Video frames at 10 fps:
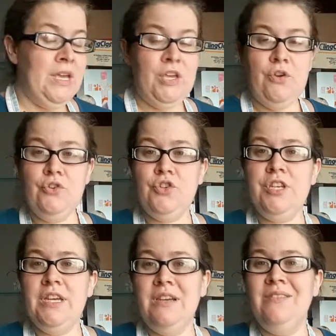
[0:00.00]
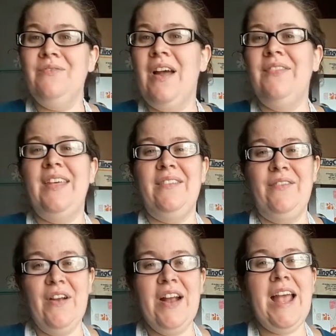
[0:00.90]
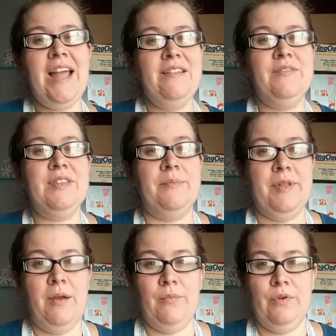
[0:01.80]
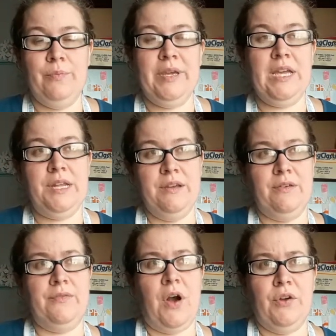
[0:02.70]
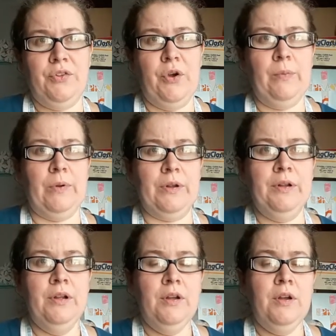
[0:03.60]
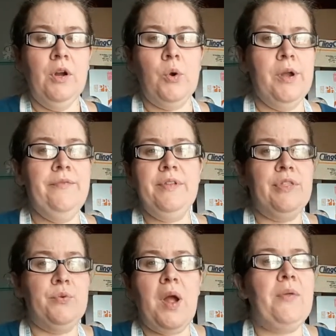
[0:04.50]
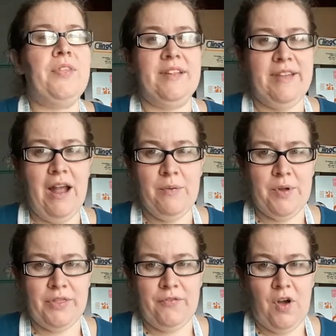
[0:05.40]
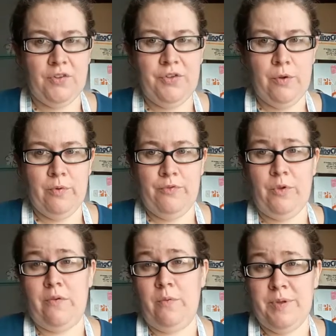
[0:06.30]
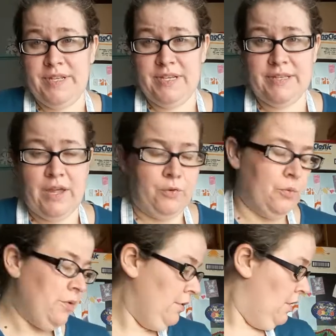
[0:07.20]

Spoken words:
usually around the very end of September, beginning of October, or even throughout the entire month of October if you have a busy schedule,